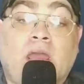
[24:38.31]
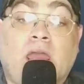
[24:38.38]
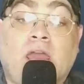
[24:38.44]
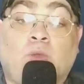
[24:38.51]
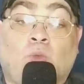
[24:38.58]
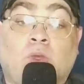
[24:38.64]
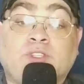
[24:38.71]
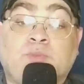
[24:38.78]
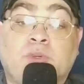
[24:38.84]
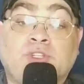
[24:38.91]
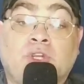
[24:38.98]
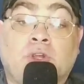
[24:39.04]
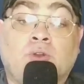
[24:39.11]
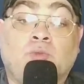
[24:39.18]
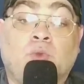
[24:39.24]
and once per
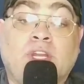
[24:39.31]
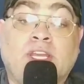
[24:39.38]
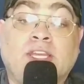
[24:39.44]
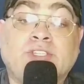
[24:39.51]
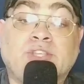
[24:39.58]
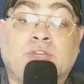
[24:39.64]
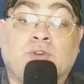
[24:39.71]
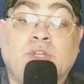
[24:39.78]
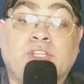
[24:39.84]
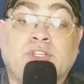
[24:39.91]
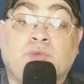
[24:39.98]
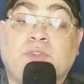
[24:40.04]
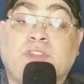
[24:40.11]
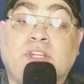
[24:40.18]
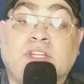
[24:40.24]
turn, when he hits a creature
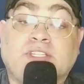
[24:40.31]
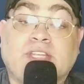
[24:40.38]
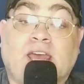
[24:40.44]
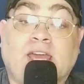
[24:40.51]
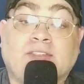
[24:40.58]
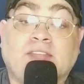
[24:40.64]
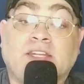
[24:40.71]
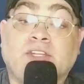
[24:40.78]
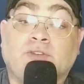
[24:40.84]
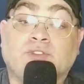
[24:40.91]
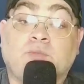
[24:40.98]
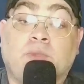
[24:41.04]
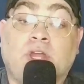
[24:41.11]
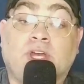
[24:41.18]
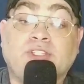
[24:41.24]
with an attack that deals
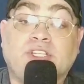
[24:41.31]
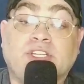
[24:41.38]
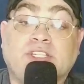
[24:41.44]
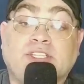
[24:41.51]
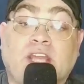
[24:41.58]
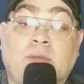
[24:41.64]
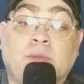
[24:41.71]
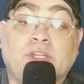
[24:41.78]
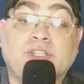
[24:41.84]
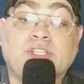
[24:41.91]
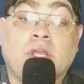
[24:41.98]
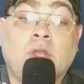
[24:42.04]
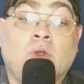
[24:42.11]
bludgeoning damage,